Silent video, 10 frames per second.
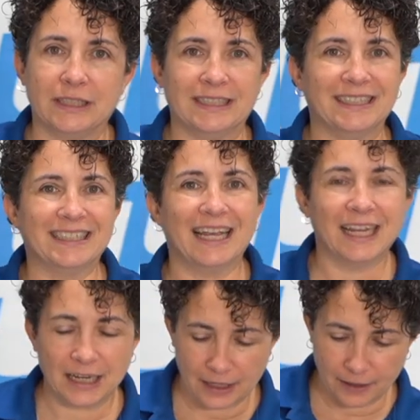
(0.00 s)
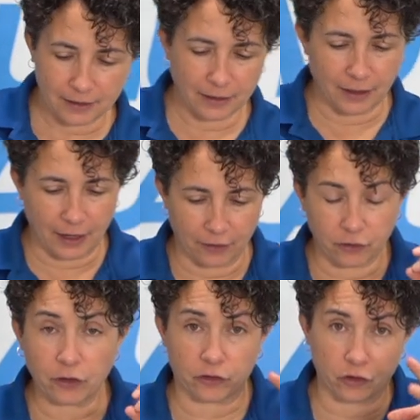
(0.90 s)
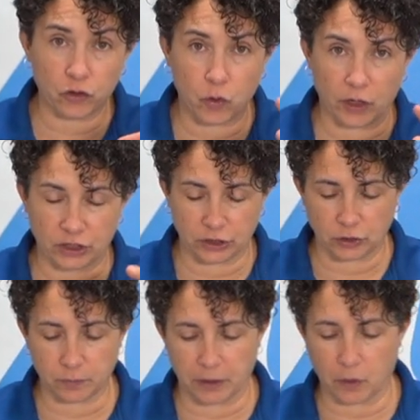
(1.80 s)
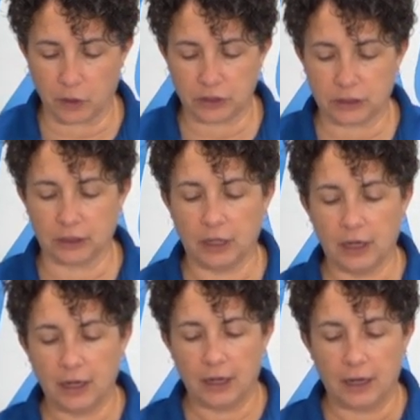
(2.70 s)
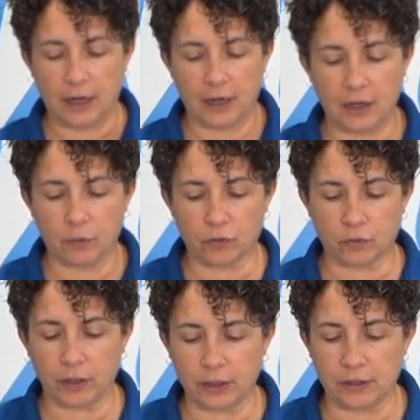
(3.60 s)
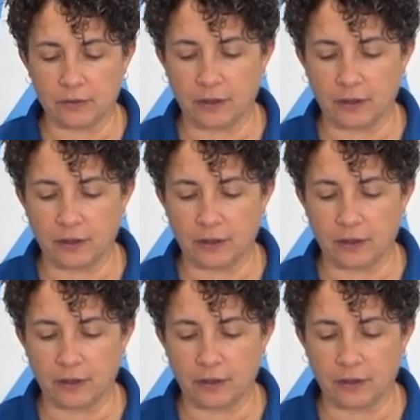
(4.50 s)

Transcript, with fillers: is, it's a two-part question, and it was written and it